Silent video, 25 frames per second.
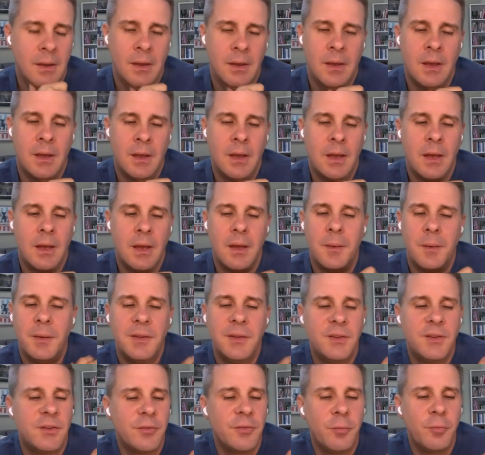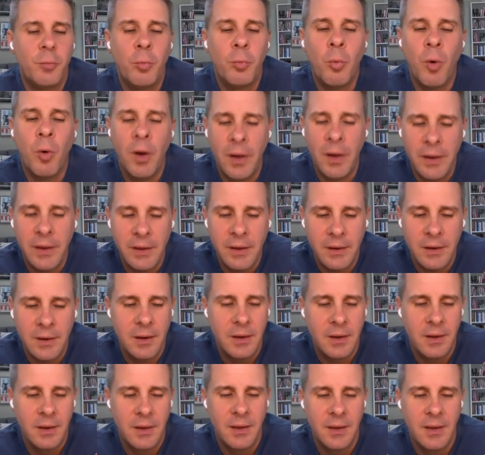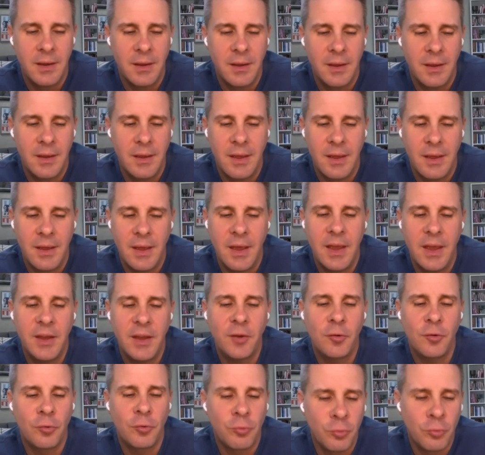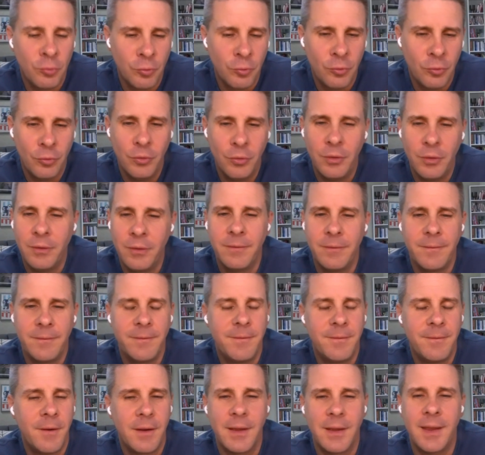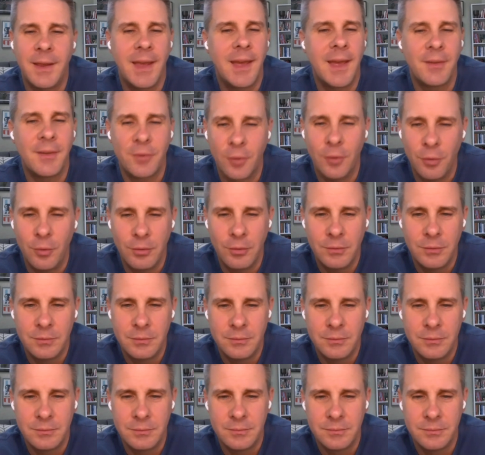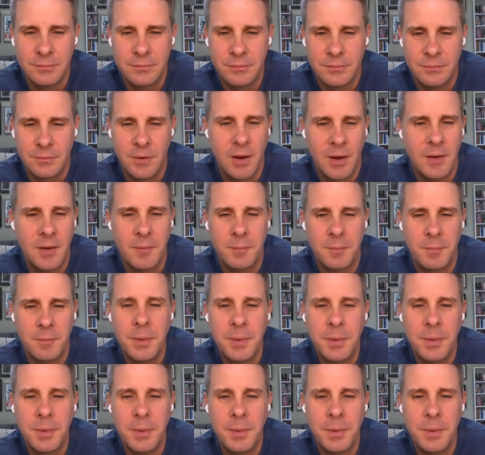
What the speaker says: I mean, just what a cruel fucking asshole, right?